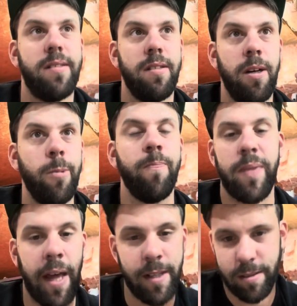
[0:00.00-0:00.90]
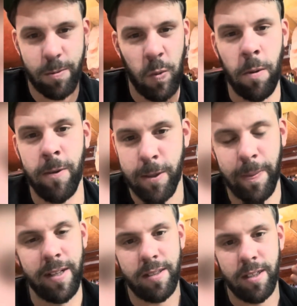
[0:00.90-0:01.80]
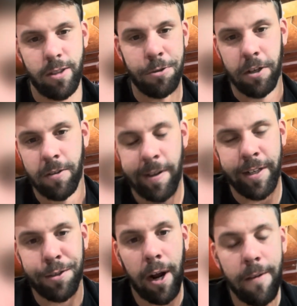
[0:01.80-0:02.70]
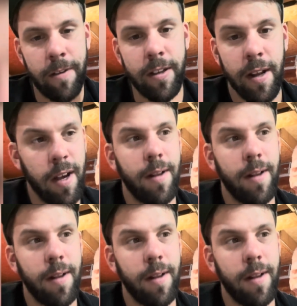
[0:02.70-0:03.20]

So that's what we spent to get the truck running and driving.